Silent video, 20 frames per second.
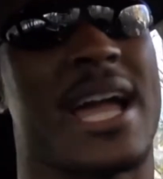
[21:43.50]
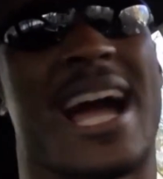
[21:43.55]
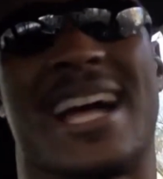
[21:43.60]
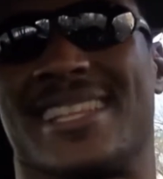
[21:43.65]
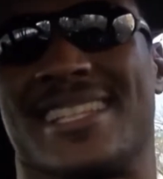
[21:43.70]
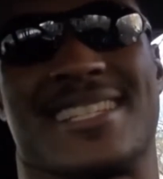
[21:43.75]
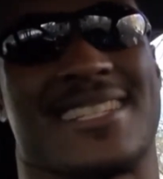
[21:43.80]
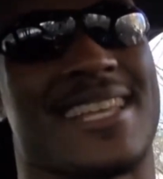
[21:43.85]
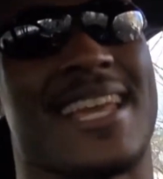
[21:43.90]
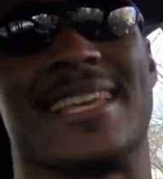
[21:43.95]
why I
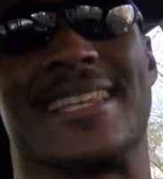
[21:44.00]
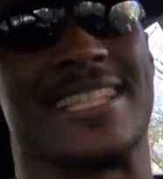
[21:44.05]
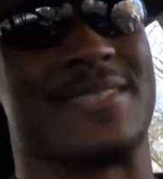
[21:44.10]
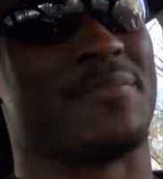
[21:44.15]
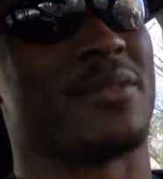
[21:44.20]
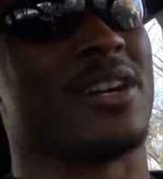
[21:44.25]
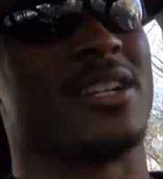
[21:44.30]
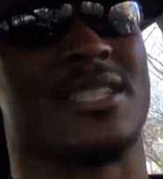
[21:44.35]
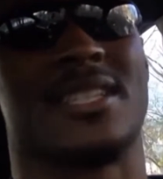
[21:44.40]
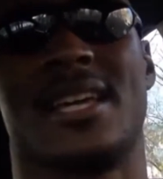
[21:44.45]
got to say
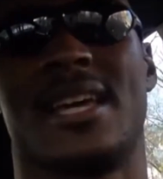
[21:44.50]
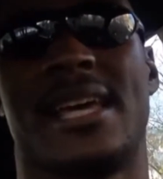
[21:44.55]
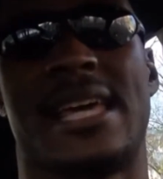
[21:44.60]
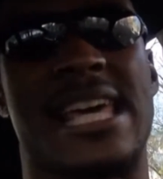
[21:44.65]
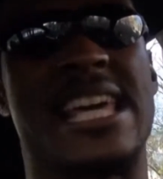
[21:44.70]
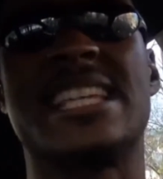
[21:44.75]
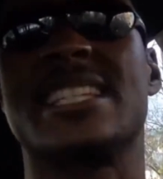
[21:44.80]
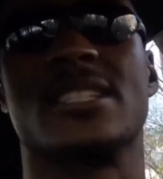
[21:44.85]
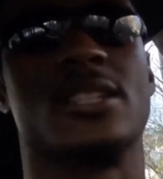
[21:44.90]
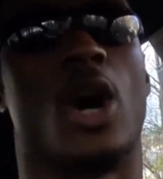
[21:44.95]
this, because
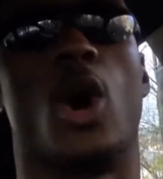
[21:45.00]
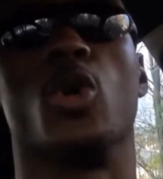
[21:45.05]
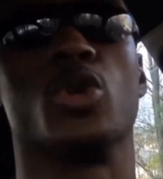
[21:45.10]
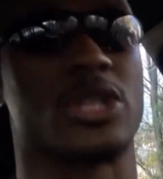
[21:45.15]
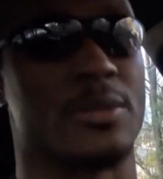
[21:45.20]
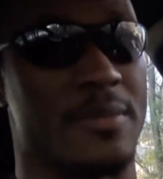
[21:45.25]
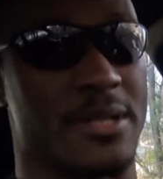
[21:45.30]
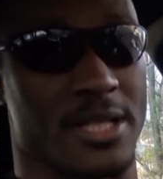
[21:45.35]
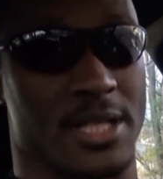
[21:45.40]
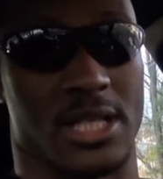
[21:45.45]
he's an
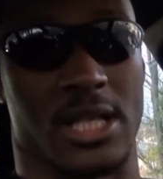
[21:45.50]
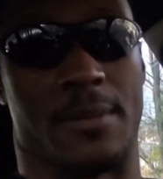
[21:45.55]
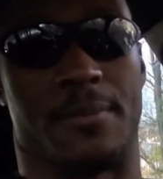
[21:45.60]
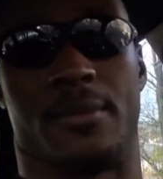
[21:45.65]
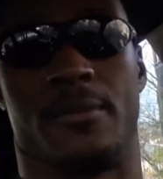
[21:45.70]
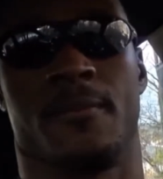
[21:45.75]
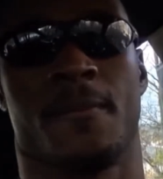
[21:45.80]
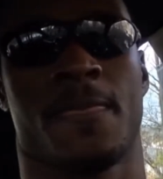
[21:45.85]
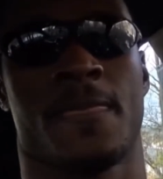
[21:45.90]
ultimate simp.